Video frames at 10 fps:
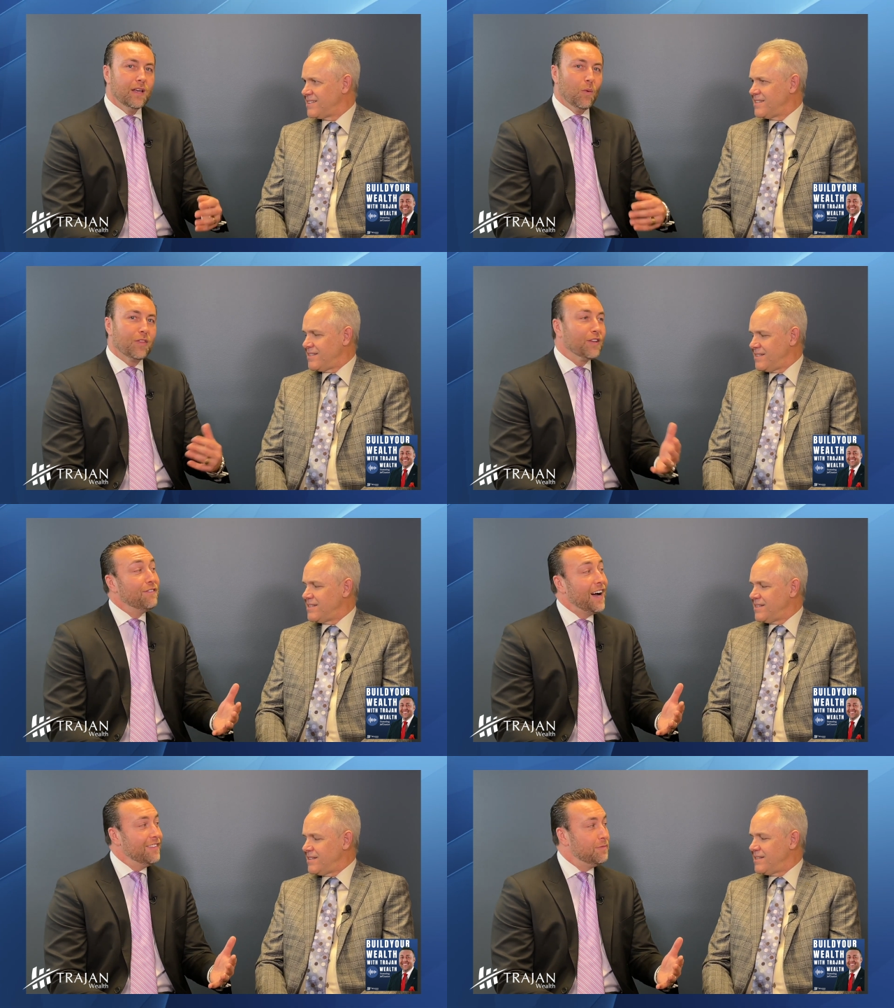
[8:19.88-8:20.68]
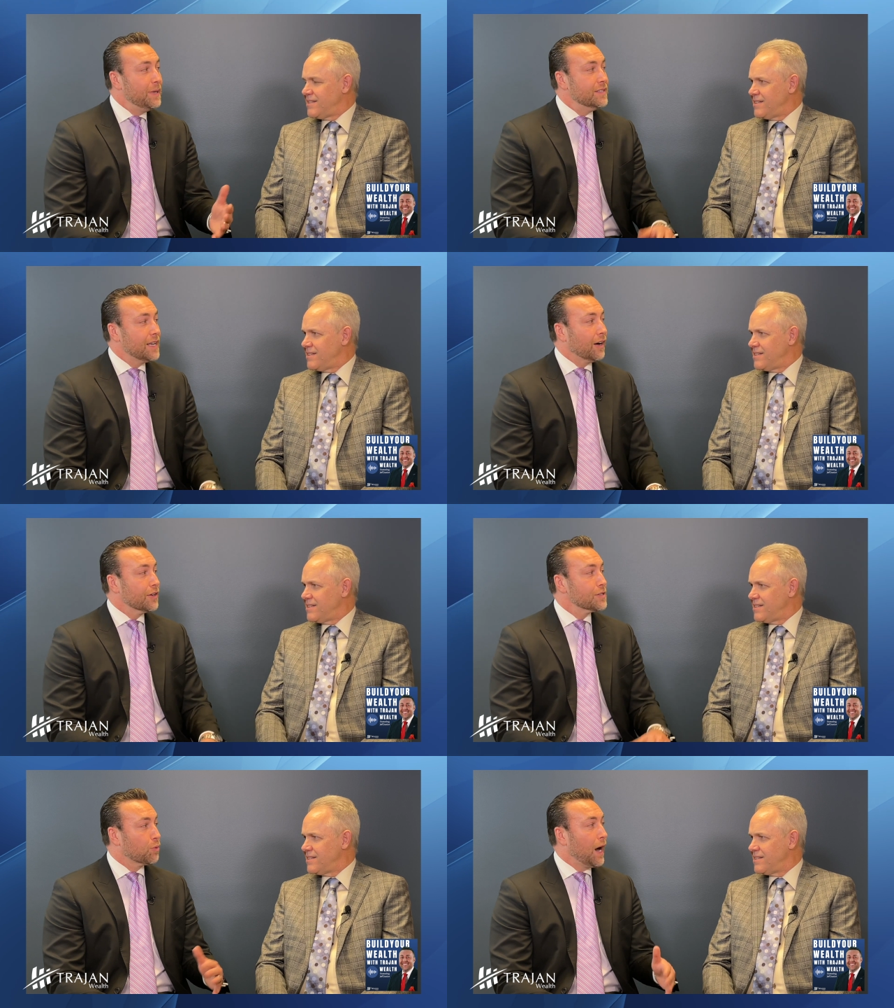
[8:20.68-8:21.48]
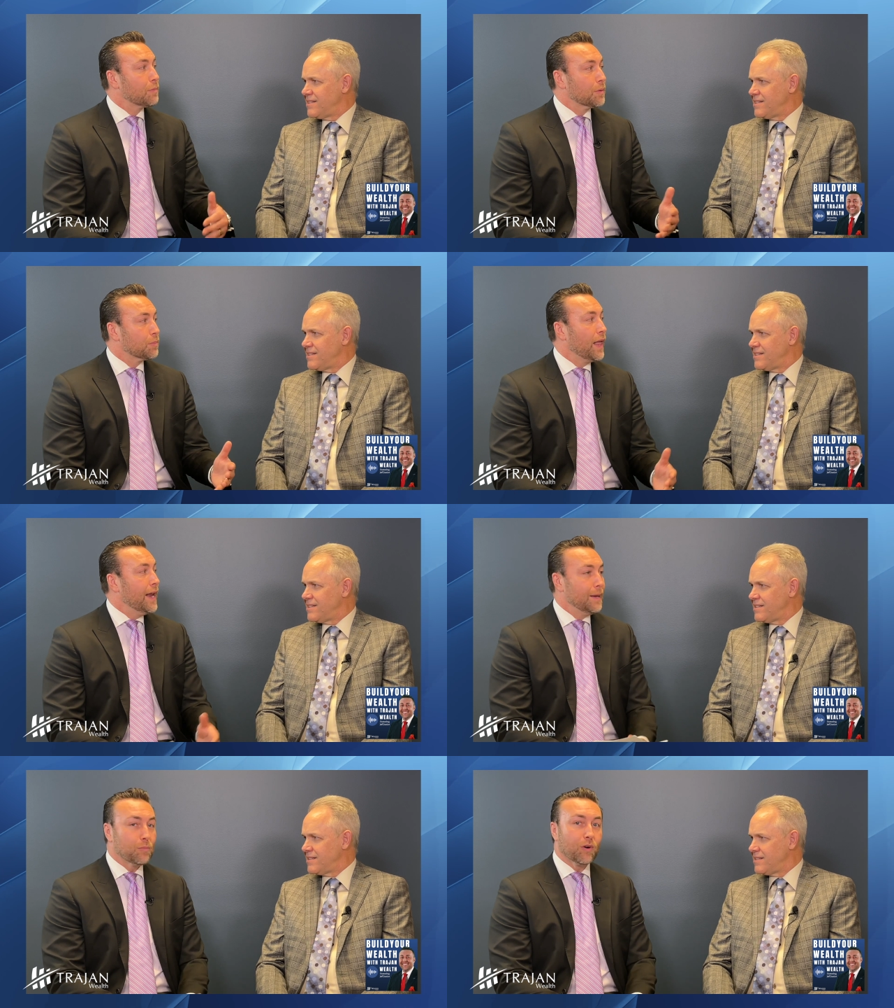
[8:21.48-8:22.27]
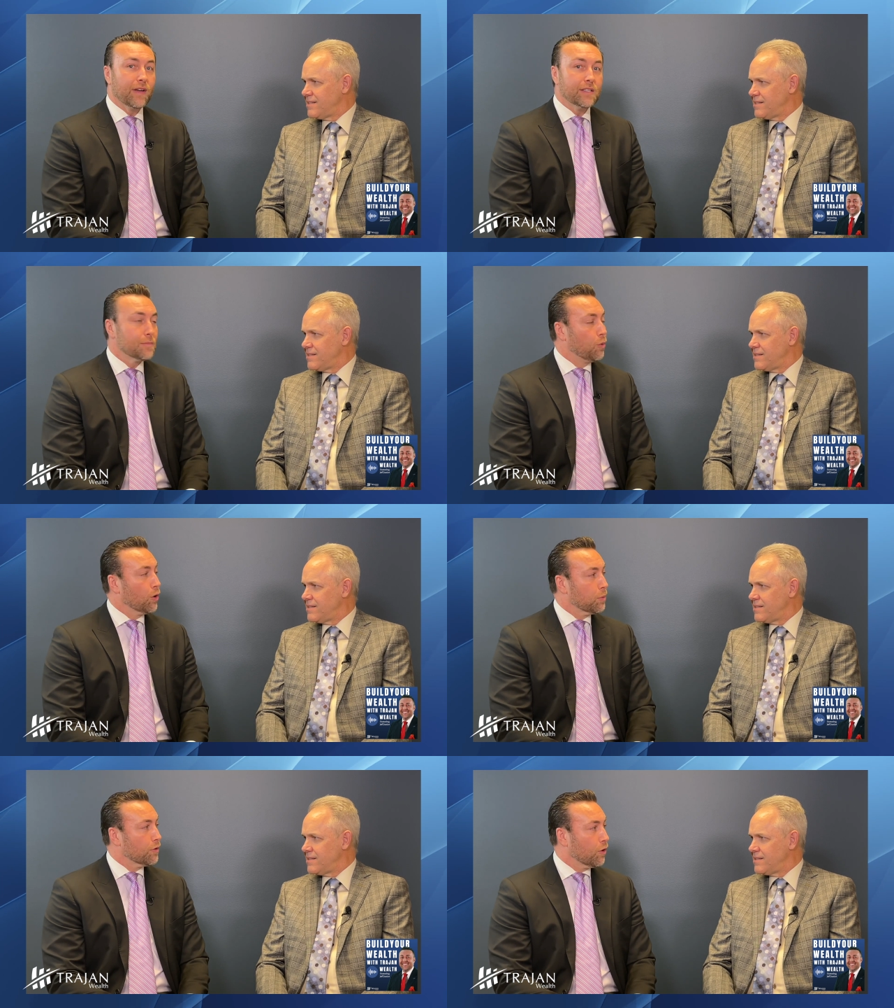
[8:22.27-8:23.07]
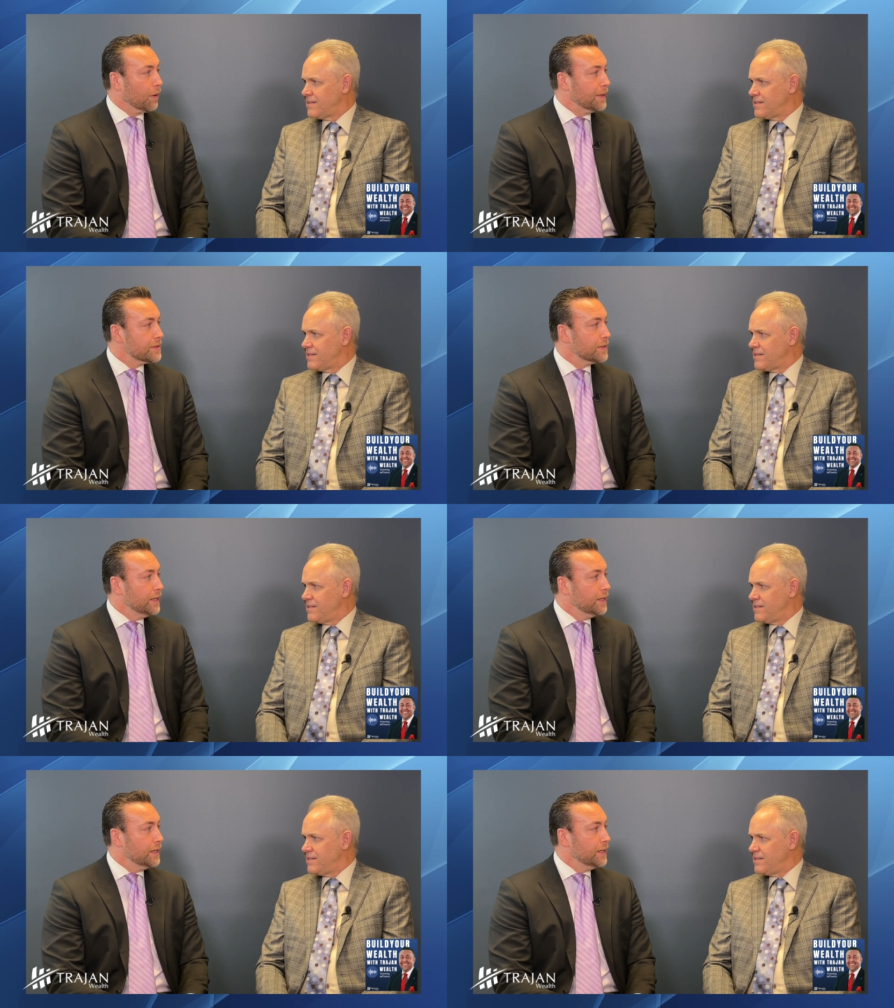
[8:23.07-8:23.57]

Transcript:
Speaker 1: what the five P's are is proper planning prevents poor performance.